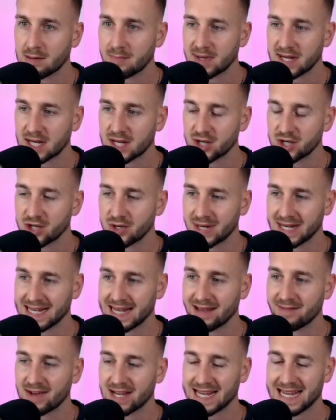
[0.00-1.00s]
because you can
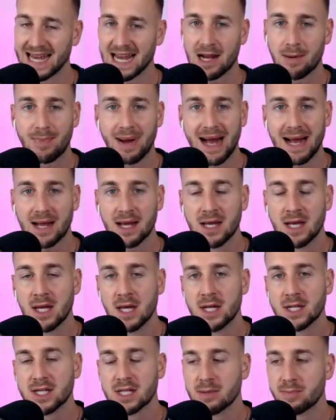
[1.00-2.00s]
give a kickback
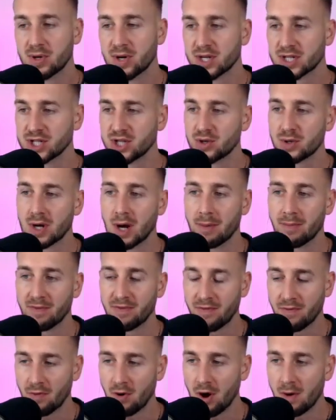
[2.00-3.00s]
to the person you come
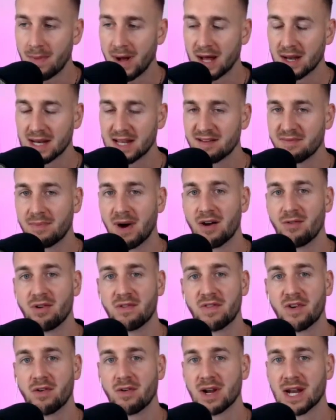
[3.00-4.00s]
from. I'll leave my
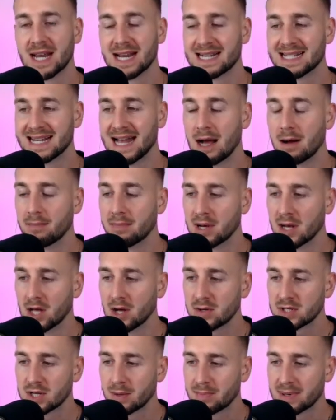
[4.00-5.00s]
referral link down below,
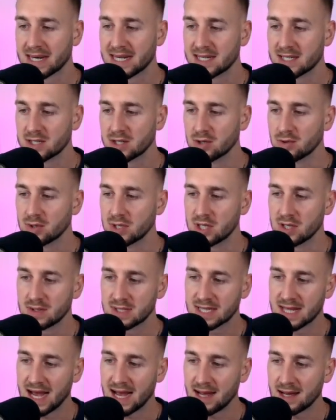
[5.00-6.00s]
so please do use
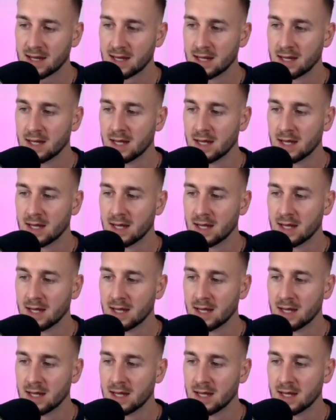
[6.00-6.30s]
that.